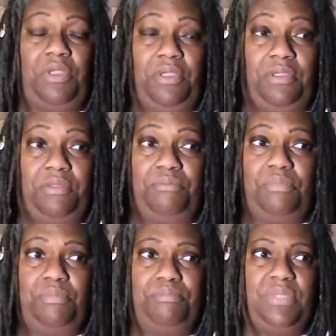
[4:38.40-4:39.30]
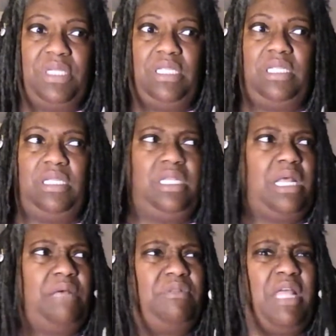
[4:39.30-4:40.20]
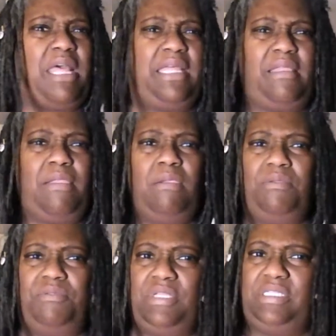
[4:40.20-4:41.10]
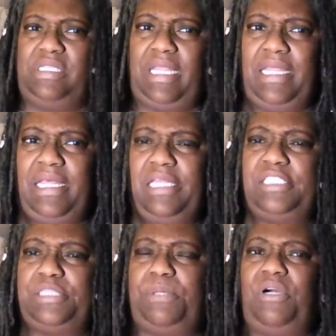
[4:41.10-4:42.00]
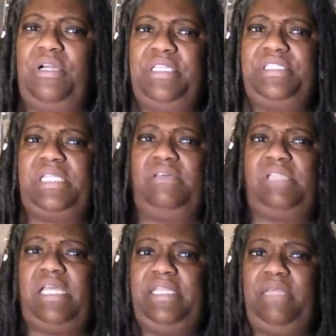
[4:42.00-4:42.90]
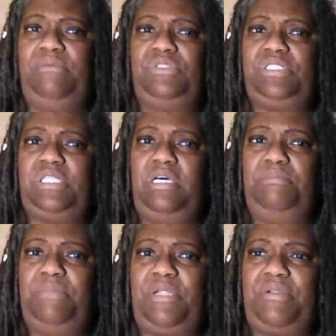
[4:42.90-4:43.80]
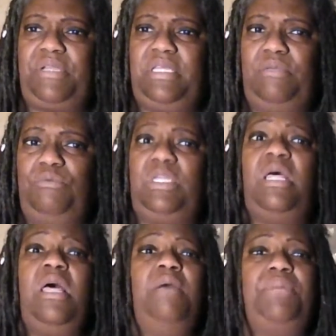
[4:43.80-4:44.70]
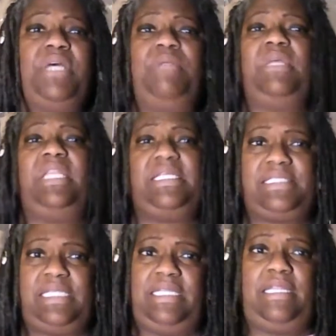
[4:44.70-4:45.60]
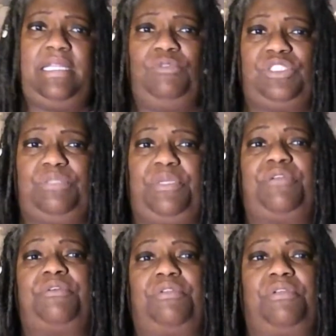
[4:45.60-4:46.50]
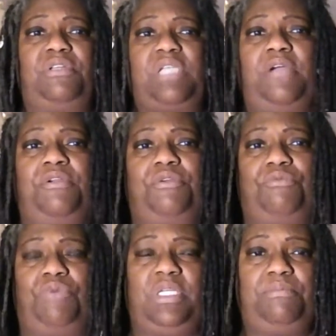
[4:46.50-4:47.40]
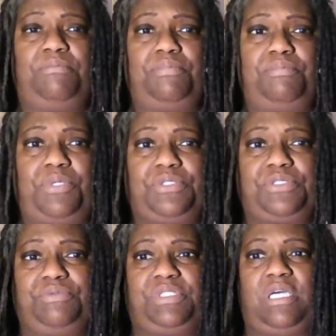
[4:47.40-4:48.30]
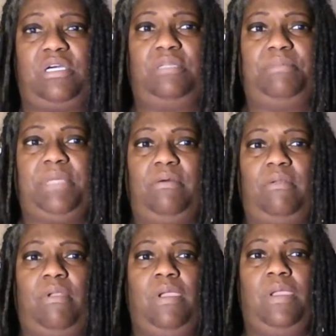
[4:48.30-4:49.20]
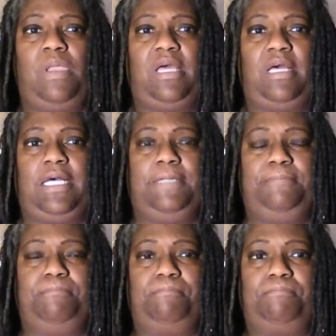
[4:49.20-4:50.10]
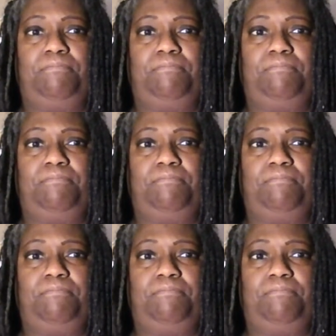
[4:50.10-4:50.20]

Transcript: And I was like, the English part, it sounded like they was American or whatever. But anyway, let's say that they was American because I heard one person was talking about um,